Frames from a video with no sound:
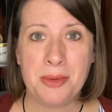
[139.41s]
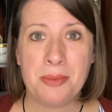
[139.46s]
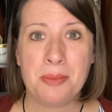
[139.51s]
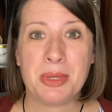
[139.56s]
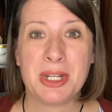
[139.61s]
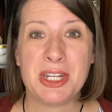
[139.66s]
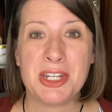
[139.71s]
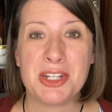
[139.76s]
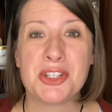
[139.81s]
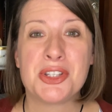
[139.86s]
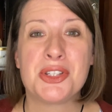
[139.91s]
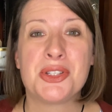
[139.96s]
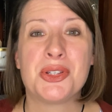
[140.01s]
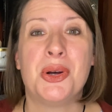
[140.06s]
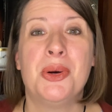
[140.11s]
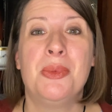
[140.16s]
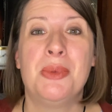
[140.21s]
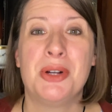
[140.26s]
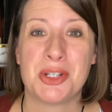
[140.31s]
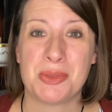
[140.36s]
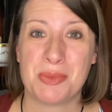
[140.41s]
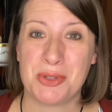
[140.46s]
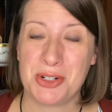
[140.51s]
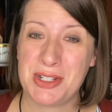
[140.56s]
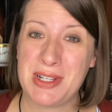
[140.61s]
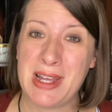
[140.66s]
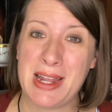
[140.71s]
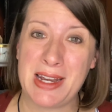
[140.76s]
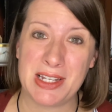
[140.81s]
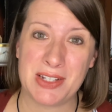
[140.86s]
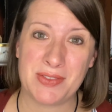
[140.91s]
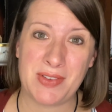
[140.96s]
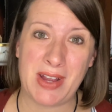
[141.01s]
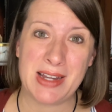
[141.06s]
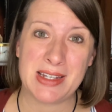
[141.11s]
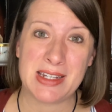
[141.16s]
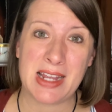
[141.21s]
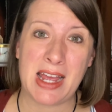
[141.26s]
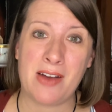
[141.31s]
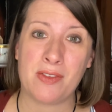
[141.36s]
But it's so much more
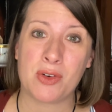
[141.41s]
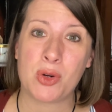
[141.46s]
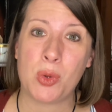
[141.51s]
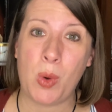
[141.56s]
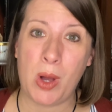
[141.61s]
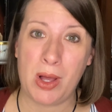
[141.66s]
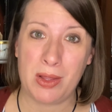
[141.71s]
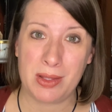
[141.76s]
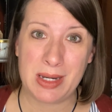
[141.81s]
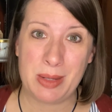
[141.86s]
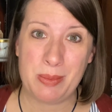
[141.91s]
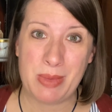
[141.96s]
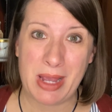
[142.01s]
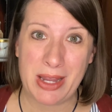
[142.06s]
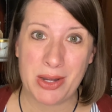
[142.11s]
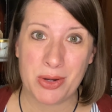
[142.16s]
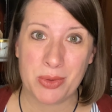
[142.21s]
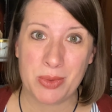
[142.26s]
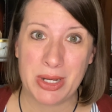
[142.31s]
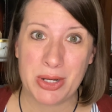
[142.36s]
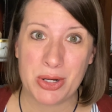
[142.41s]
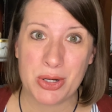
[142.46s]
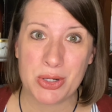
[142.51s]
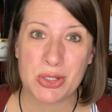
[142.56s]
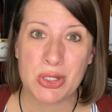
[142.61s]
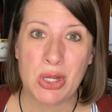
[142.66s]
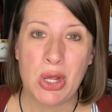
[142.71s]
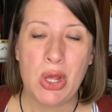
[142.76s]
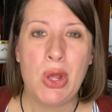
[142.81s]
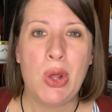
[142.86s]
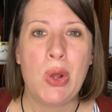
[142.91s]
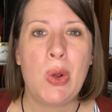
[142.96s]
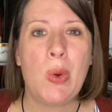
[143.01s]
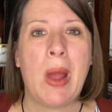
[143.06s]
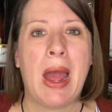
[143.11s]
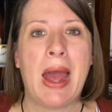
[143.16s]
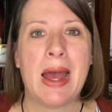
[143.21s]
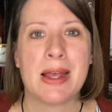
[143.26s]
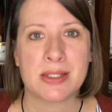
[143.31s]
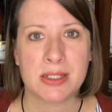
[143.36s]
satisfying to have quality beta readers
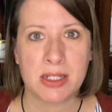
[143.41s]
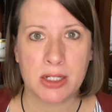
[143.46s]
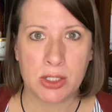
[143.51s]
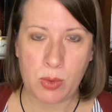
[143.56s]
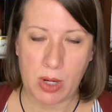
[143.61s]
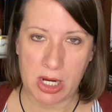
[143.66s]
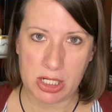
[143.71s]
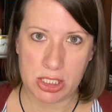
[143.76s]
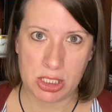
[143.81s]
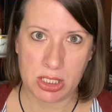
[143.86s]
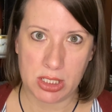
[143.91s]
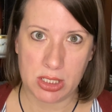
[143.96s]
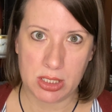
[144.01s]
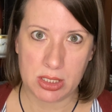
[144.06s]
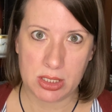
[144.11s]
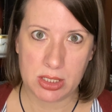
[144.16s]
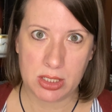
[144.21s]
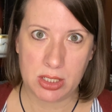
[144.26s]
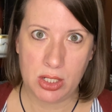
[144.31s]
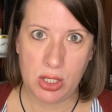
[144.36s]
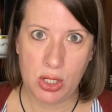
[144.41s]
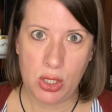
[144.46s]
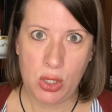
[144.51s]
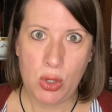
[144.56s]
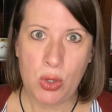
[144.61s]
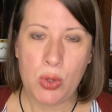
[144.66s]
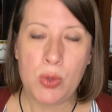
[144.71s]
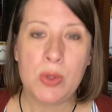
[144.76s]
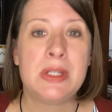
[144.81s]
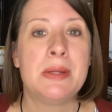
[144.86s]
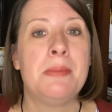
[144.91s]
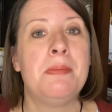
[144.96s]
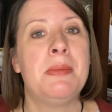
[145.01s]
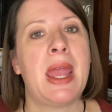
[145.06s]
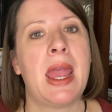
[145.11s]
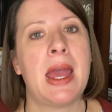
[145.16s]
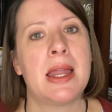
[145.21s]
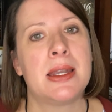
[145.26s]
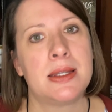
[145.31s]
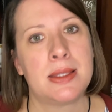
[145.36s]
who ask questions, who
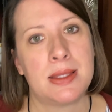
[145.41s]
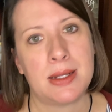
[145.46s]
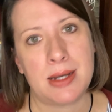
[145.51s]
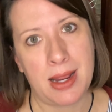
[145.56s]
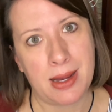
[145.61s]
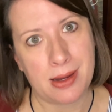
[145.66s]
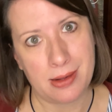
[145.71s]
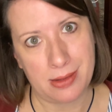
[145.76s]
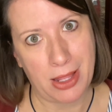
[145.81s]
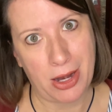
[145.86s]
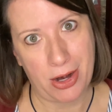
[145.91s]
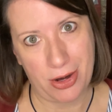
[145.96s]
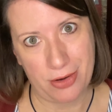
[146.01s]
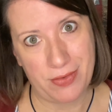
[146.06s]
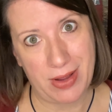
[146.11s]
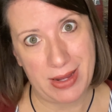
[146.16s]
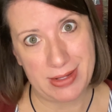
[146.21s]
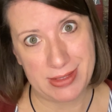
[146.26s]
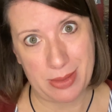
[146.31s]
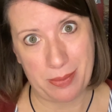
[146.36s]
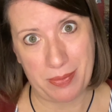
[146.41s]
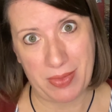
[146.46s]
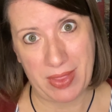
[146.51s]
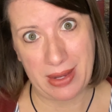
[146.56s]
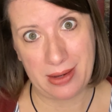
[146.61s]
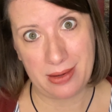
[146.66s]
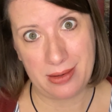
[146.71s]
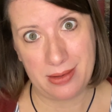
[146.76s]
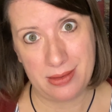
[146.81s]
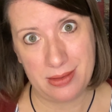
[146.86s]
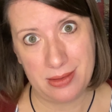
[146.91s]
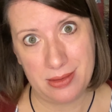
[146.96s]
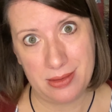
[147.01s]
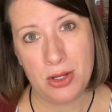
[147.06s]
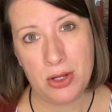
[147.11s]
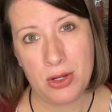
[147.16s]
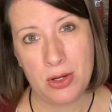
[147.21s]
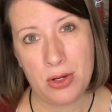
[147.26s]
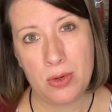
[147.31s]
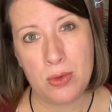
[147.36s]
demand that I clarify something,
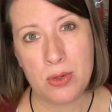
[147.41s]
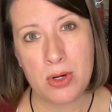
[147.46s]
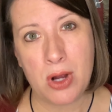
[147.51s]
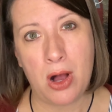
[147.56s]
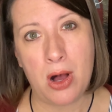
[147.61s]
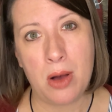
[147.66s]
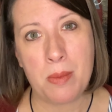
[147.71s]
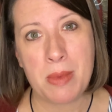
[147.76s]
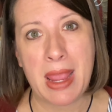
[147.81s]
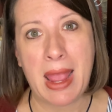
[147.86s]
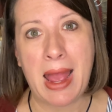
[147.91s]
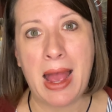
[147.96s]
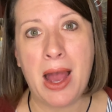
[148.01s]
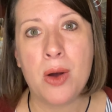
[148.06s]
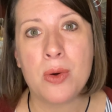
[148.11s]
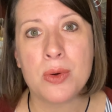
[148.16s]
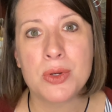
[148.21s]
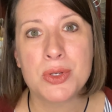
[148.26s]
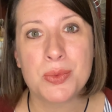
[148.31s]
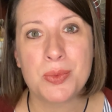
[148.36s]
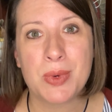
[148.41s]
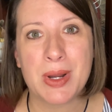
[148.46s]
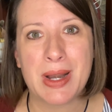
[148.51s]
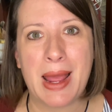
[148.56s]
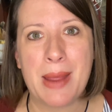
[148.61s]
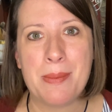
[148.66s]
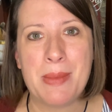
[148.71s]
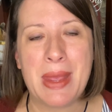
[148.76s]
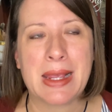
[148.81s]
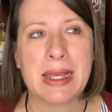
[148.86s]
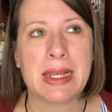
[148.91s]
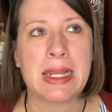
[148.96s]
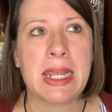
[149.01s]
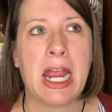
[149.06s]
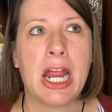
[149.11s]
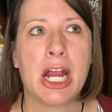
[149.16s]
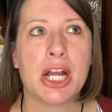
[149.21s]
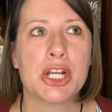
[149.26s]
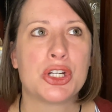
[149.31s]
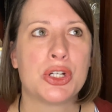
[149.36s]
who call me out when I make a
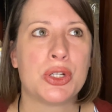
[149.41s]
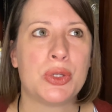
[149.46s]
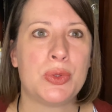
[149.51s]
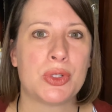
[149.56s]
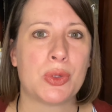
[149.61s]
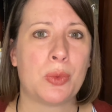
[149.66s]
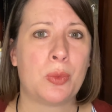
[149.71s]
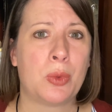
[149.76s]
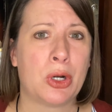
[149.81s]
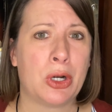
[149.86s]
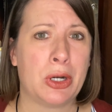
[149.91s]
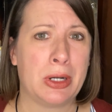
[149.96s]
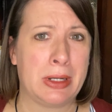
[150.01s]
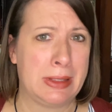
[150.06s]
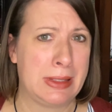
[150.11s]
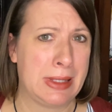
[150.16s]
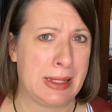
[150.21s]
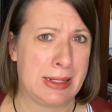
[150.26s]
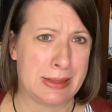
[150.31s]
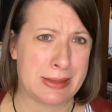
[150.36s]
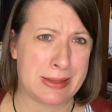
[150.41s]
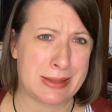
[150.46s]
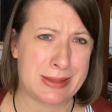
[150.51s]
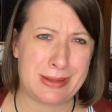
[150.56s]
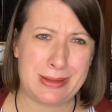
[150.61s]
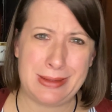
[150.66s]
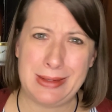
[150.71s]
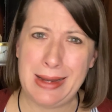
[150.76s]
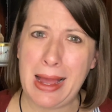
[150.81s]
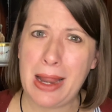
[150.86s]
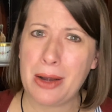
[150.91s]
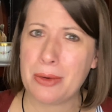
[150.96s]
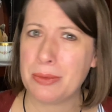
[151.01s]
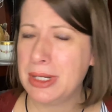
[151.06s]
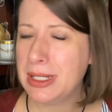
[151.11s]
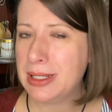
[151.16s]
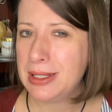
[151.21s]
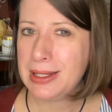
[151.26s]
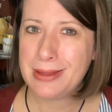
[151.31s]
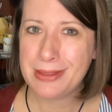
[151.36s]
character use a word that's not
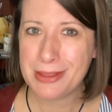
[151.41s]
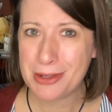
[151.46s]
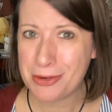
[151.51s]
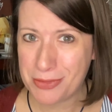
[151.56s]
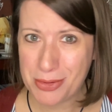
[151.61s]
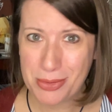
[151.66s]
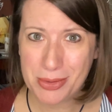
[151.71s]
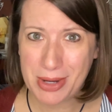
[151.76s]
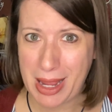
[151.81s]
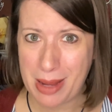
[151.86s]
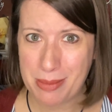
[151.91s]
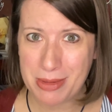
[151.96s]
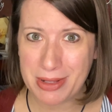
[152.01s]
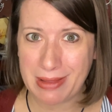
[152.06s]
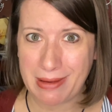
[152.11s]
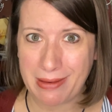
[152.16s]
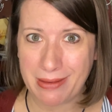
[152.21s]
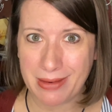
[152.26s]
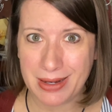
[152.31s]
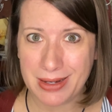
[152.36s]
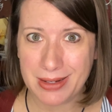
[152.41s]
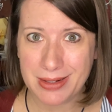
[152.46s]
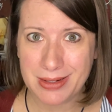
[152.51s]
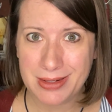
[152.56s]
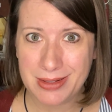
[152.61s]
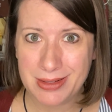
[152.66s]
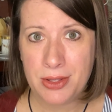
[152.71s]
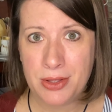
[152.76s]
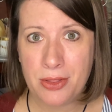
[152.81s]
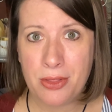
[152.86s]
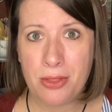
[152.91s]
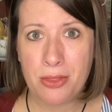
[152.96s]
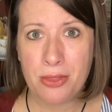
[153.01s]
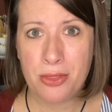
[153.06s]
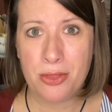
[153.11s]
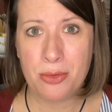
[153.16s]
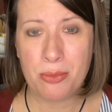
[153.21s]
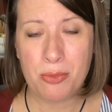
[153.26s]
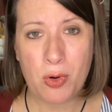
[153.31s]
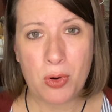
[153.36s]
really in their vocabulary.
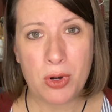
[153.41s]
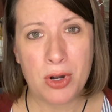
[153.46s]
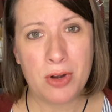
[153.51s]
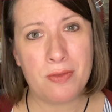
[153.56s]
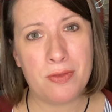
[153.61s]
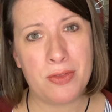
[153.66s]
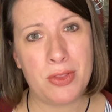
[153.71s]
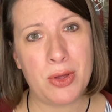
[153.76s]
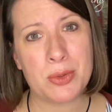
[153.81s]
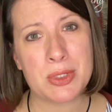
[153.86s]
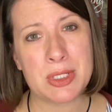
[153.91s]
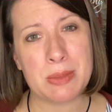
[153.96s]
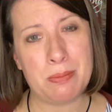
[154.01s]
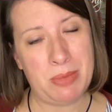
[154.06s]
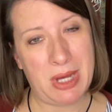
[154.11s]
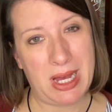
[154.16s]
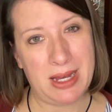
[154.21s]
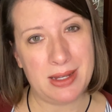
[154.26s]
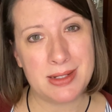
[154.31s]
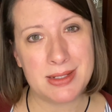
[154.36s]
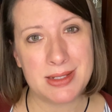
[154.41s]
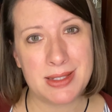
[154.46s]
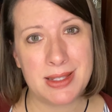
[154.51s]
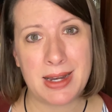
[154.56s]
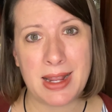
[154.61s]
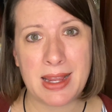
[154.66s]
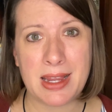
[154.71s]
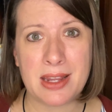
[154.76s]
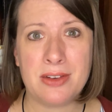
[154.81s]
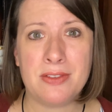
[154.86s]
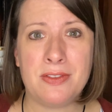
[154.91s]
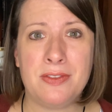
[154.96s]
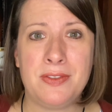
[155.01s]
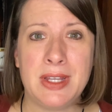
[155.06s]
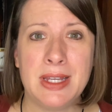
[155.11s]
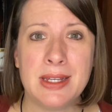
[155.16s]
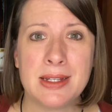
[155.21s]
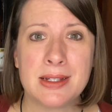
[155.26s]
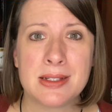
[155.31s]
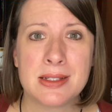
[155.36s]
The more of those bugs that I can
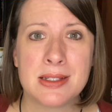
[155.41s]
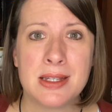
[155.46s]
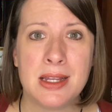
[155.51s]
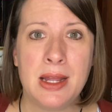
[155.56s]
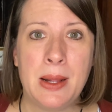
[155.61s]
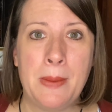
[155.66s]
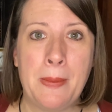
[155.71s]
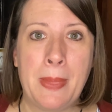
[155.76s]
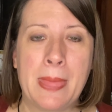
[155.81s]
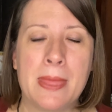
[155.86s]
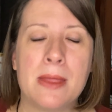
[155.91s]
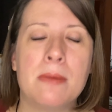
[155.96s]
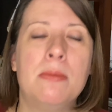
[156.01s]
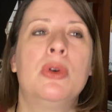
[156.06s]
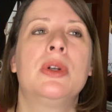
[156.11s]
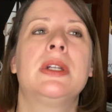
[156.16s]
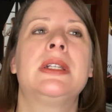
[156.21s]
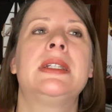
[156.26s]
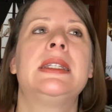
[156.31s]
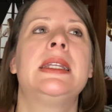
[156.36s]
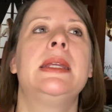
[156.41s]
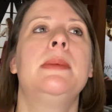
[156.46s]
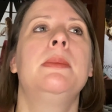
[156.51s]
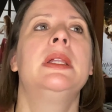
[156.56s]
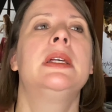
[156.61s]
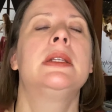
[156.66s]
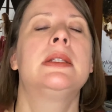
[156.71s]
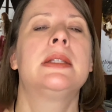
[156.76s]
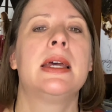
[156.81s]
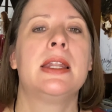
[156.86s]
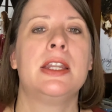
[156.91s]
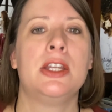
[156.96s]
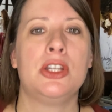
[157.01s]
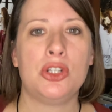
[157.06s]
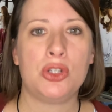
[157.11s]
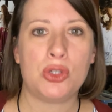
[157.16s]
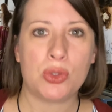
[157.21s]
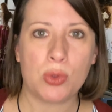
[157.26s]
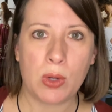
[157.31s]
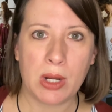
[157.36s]
fix, the more seamless and
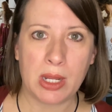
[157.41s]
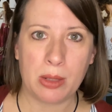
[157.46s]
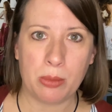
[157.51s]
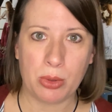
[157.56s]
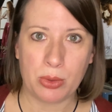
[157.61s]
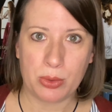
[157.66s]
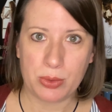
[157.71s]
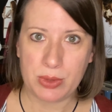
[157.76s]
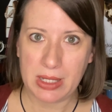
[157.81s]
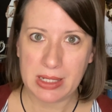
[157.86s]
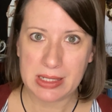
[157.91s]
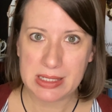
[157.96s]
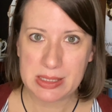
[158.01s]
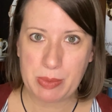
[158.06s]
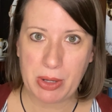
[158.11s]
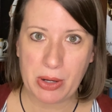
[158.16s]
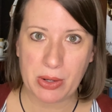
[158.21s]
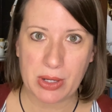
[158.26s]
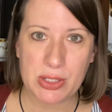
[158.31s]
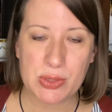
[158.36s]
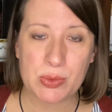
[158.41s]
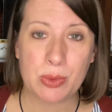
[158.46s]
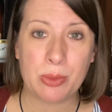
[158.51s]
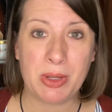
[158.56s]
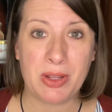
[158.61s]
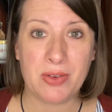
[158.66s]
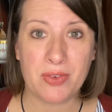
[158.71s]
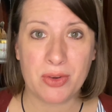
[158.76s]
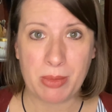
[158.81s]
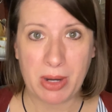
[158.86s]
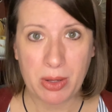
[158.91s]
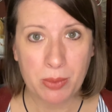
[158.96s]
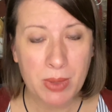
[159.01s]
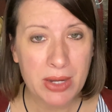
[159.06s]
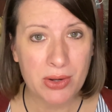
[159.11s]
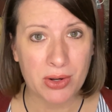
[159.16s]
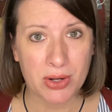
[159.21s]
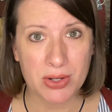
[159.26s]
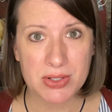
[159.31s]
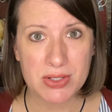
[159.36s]
enjoyable the experience will be for my
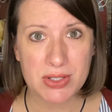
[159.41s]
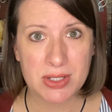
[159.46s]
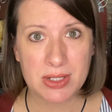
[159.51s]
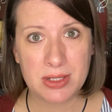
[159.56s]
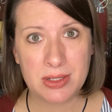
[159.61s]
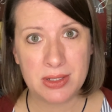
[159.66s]
readers.